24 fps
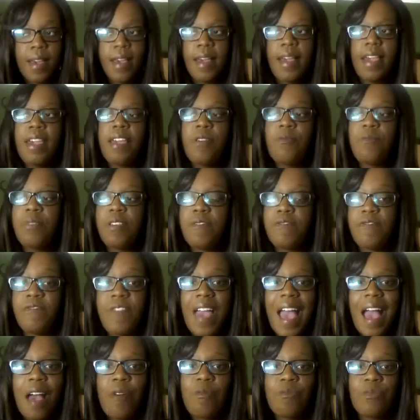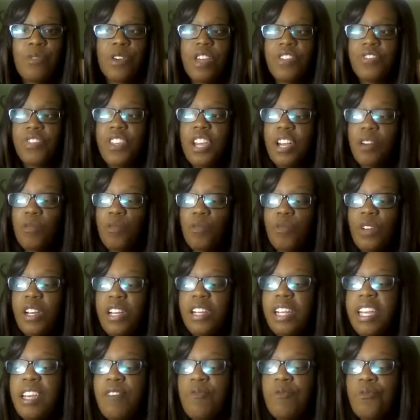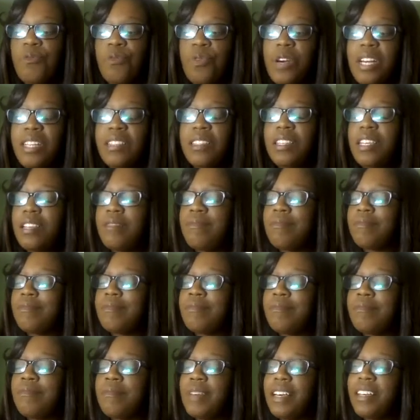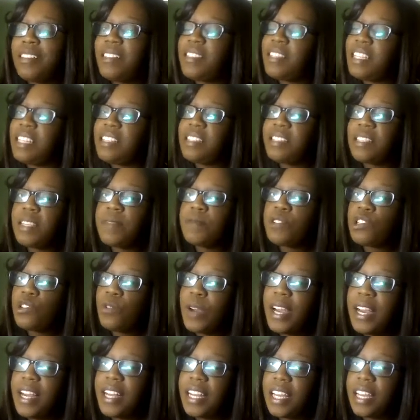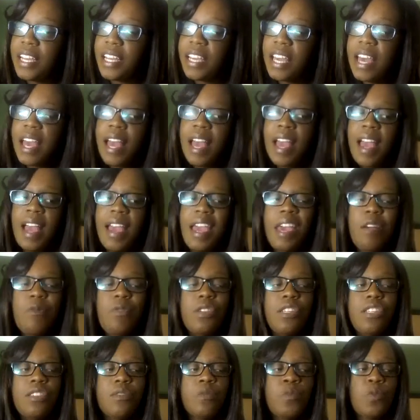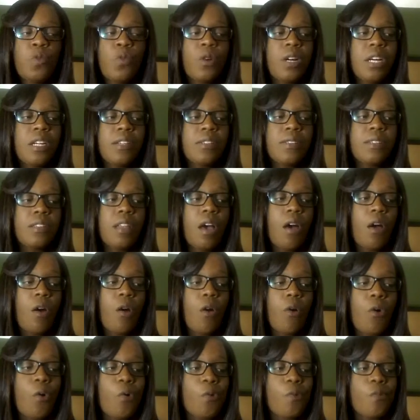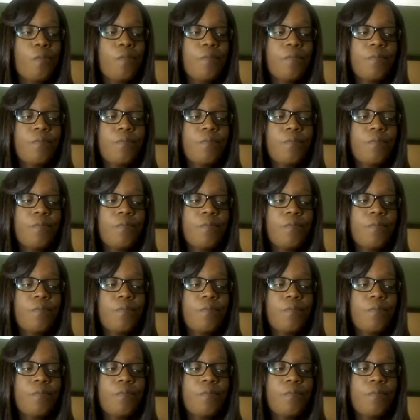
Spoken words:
And with that one, there really wasn't extensive training. It was more so